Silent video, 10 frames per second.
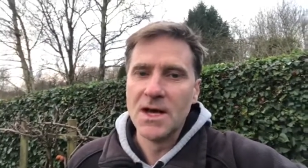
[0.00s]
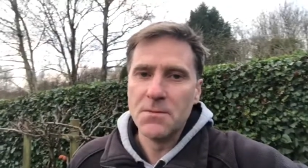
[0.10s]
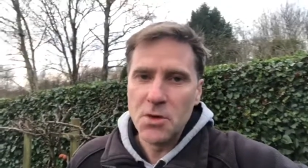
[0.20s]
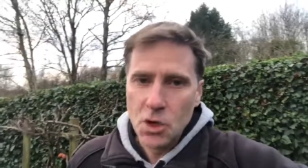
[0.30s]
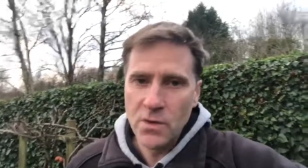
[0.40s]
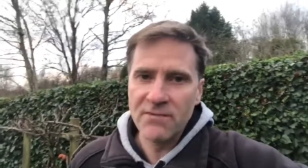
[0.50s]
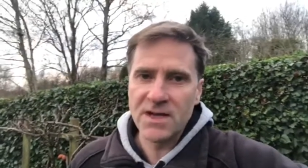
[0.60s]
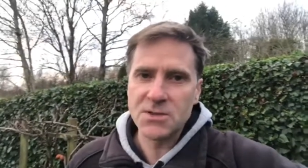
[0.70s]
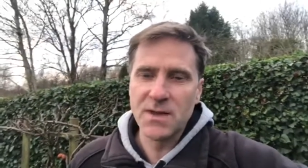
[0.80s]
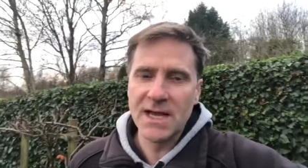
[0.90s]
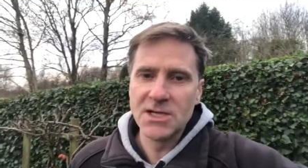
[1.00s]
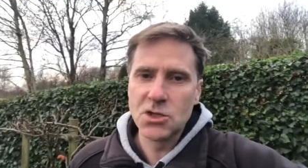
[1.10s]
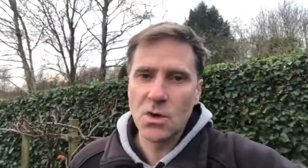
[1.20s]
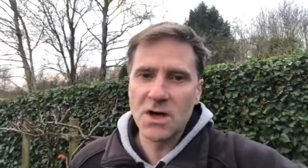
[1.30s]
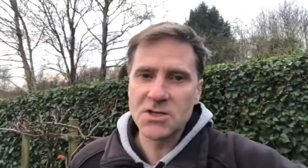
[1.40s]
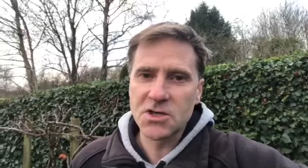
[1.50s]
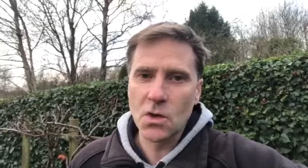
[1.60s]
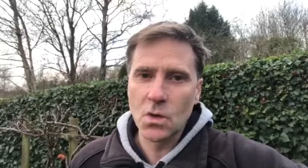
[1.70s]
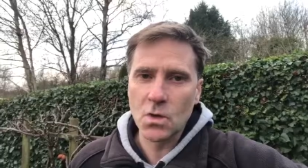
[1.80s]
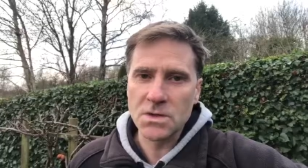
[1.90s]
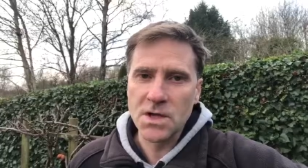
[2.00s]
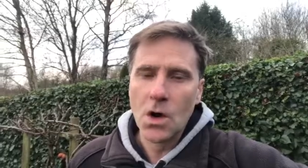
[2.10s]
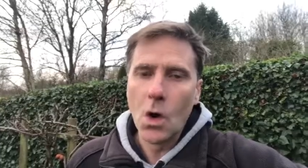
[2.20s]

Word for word: new investment into our schools,